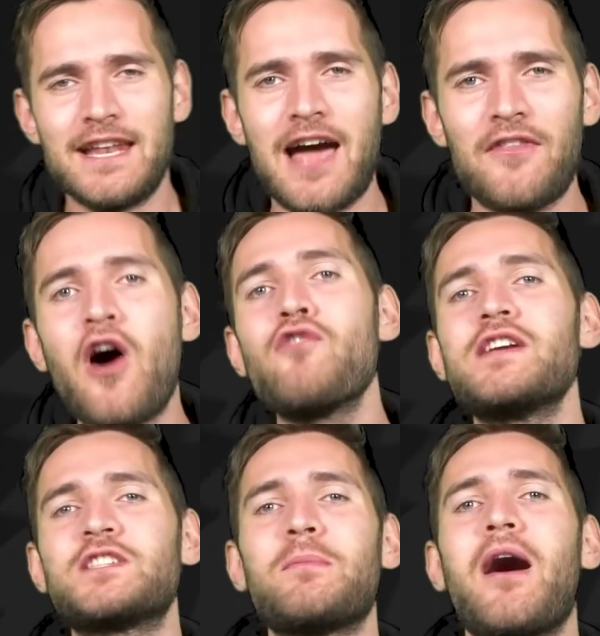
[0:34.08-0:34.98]
Now, the whole
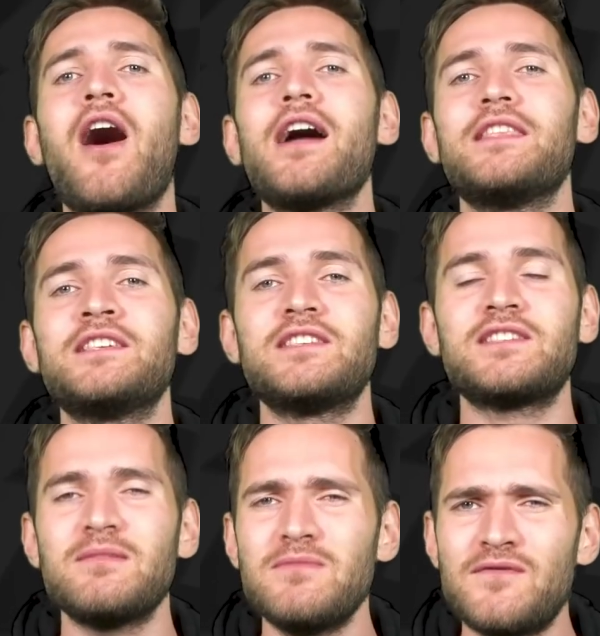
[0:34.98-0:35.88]
reason behind this
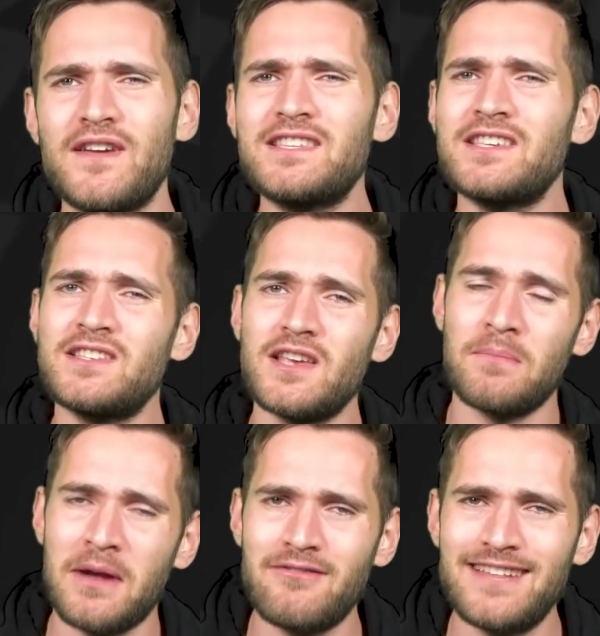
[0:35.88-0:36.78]
is that Juventus
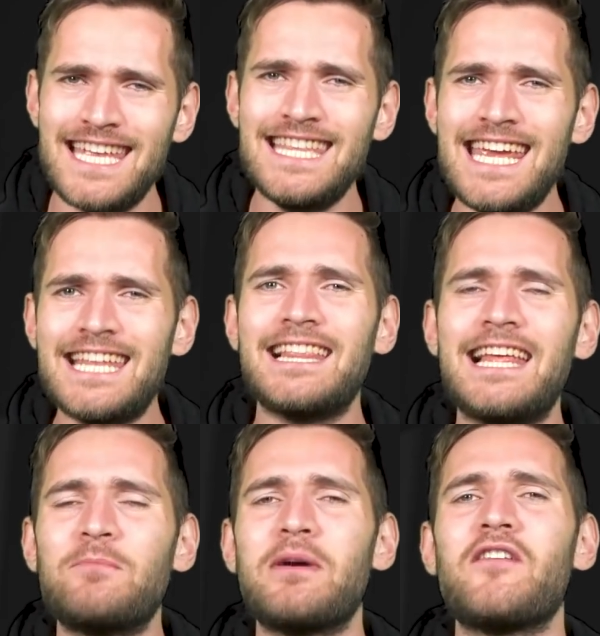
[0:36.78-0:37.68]
apparently need a
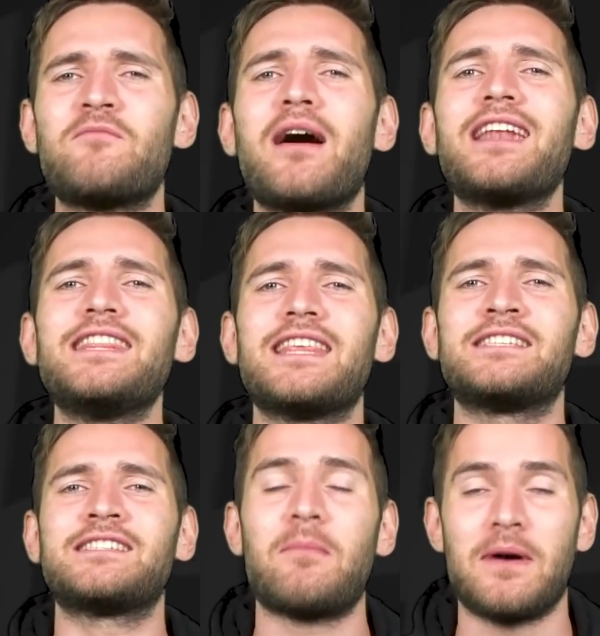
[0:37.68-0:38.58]
little bit of money
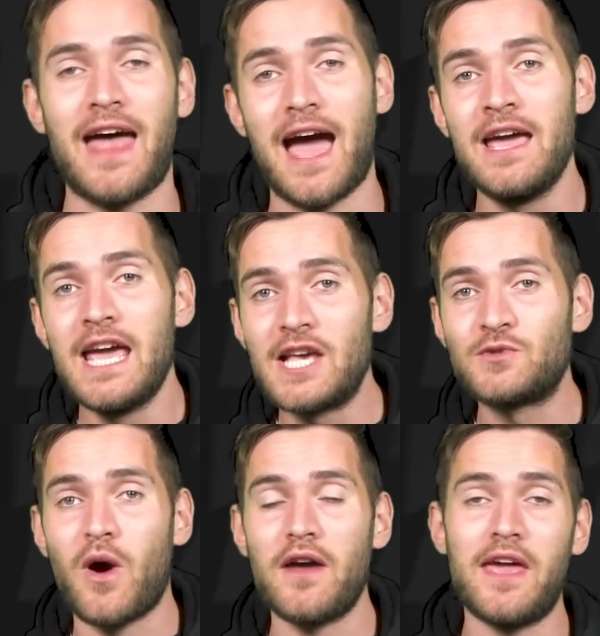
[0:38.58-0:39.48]
this summer. That
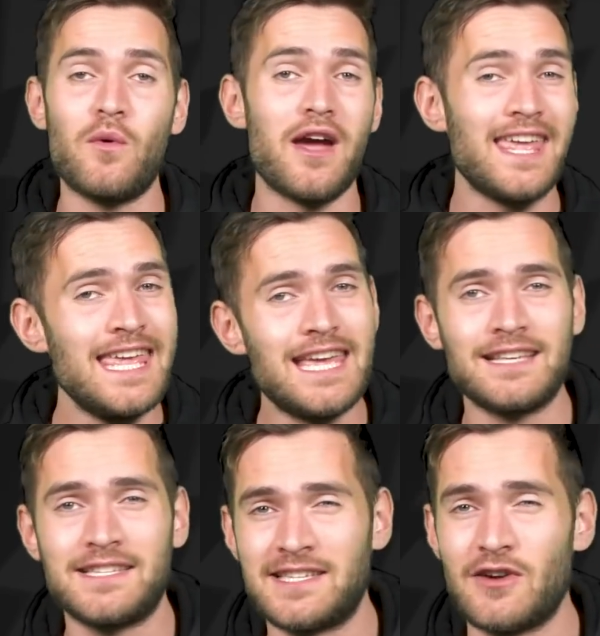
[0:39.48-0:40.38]
is why they were
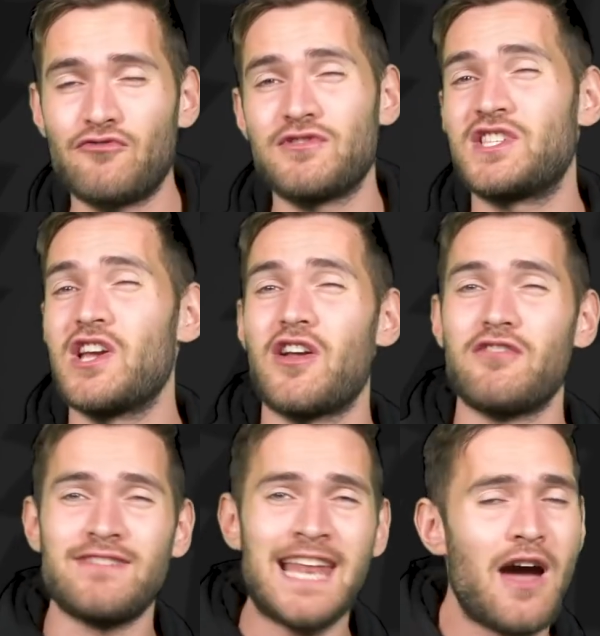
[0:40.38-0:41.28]
eager to sell
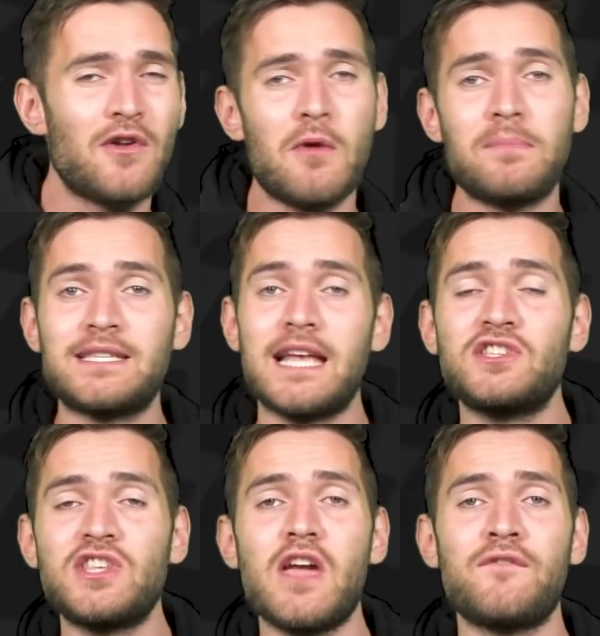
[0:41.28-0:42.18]
Cristiano Ronaldo,
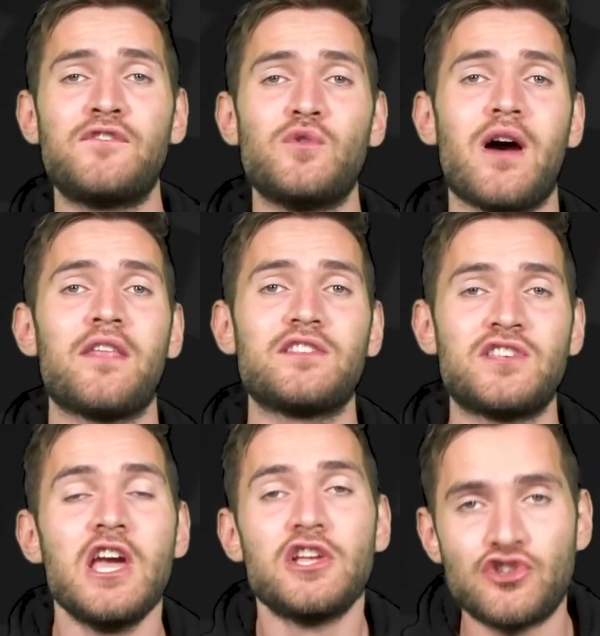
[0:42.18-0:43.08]
potentially a few
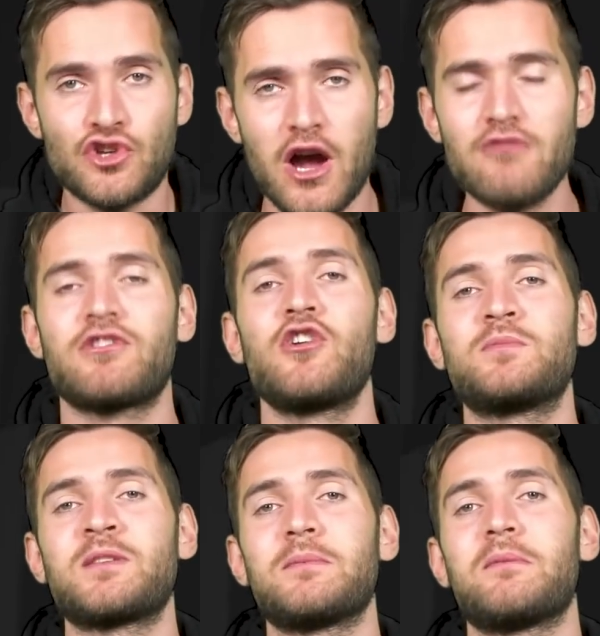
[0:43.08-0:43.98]
others, to try and
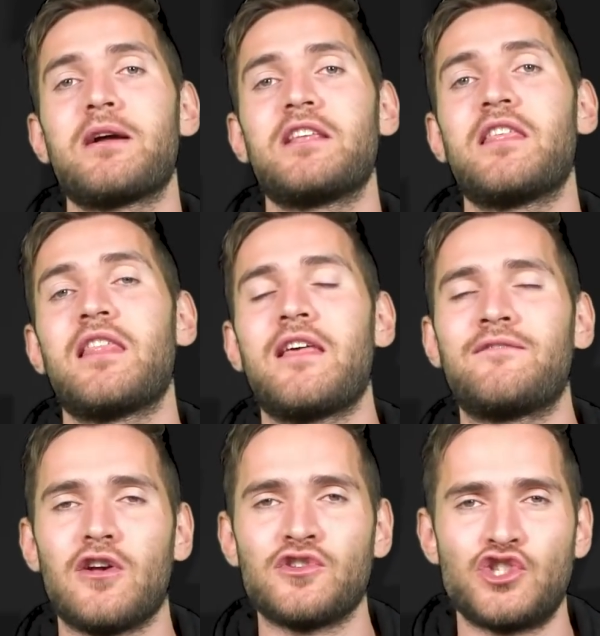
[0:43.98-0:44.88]
recoup some of the money that
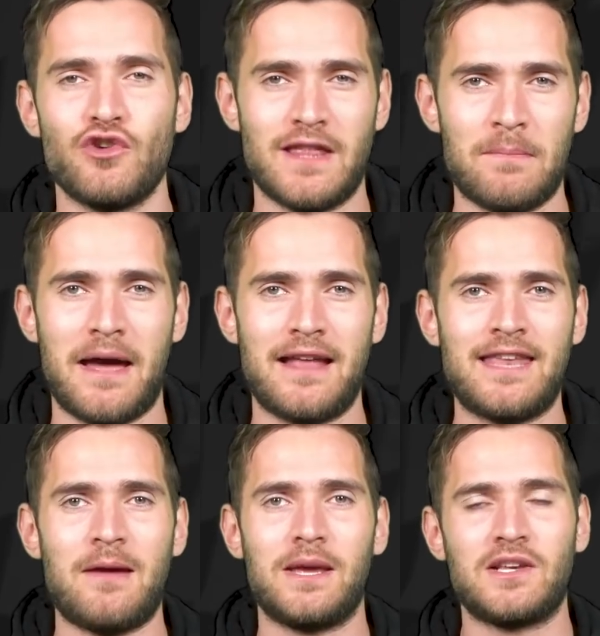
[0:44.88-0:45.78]
they've lost during the
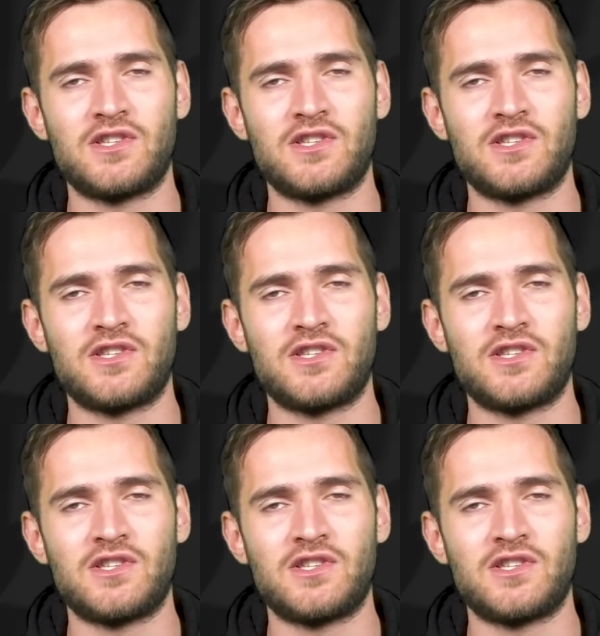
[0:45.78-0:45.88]
pandemic.